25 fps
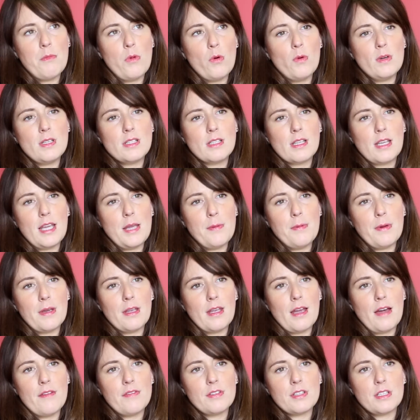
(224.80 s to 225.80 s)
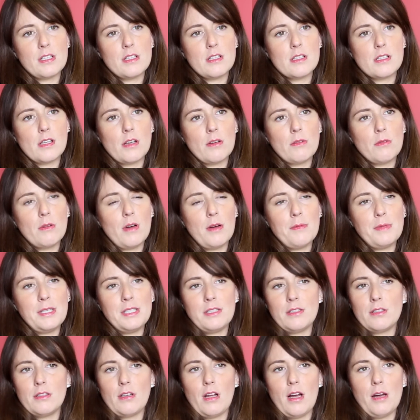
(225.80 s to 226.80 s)
Always keeping evidence. So I
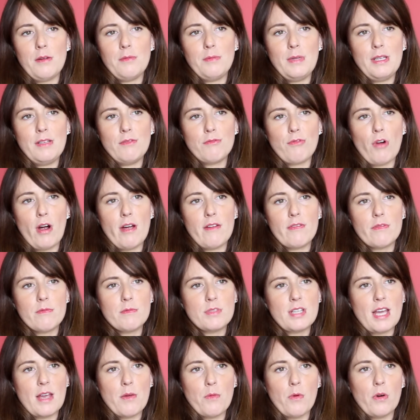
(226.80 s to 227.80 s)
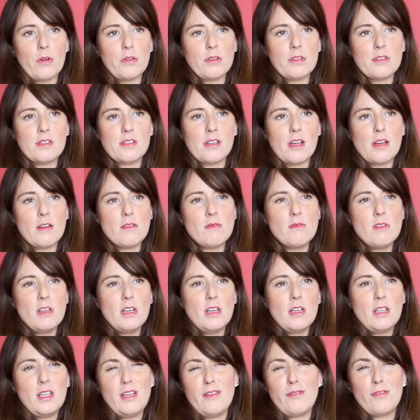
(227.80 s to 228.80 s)
mean right from day one. So
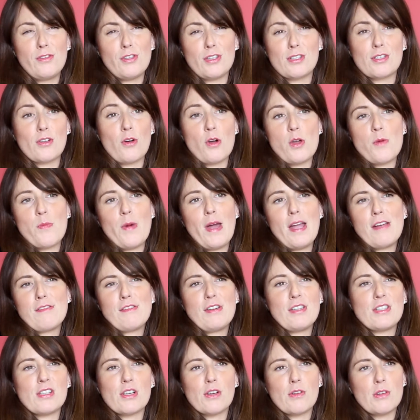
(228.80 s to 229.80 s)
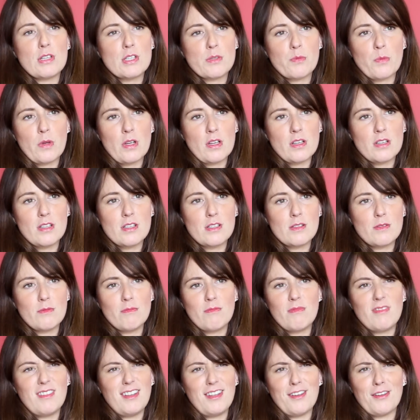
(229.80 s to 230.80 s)
you've just got your pay rise at Christmas.
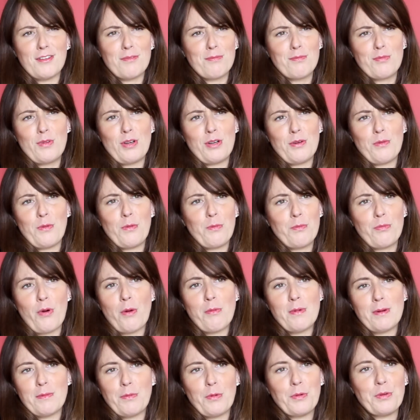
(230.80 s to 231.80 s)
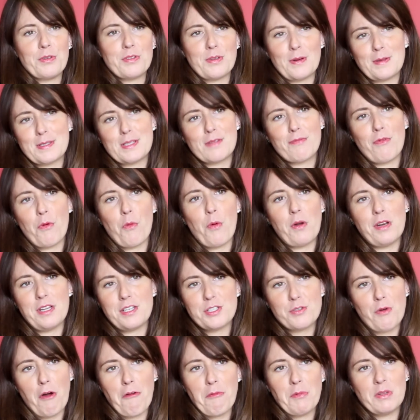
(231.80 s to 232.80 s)
You're going to probably want to ask for one
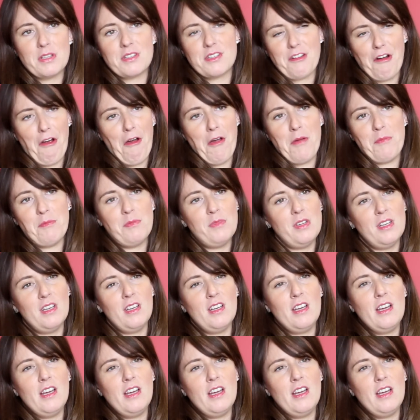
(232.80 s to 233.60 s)
in 12 months' time.